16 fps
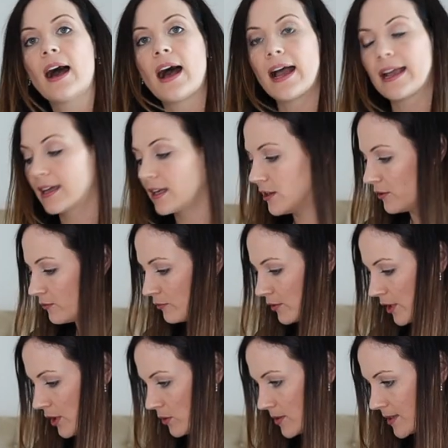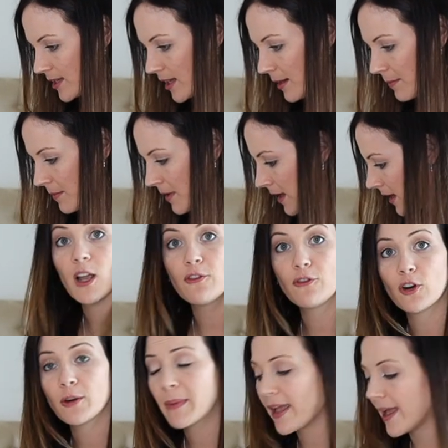I can reuse them.
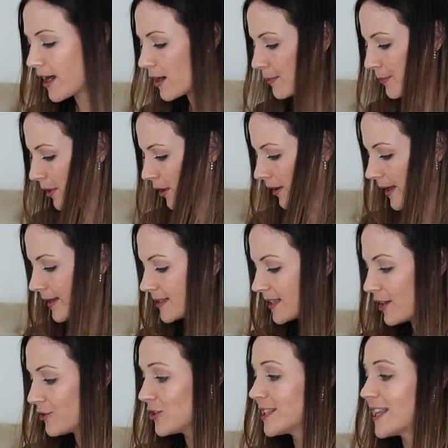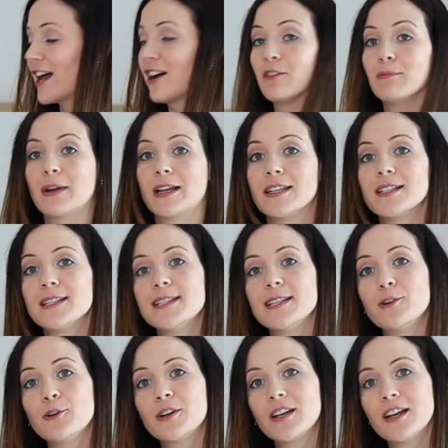For my hair products, I just have my
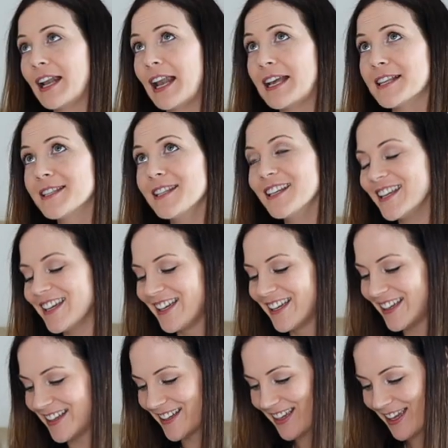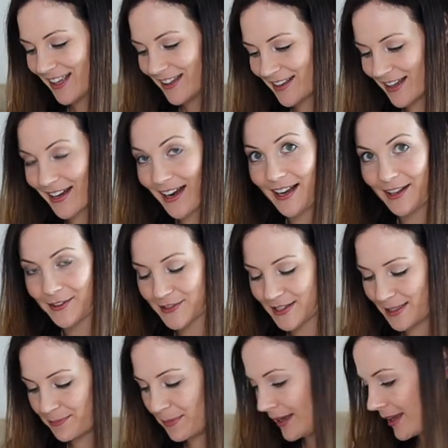silk plastic that I love
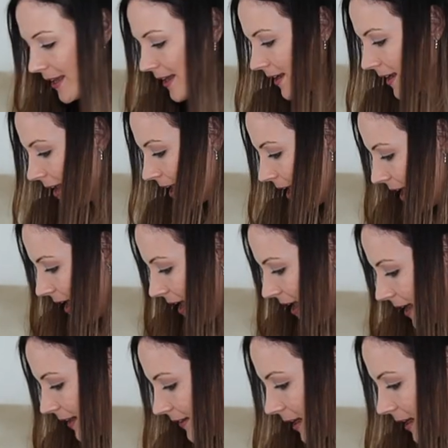sleeping in, and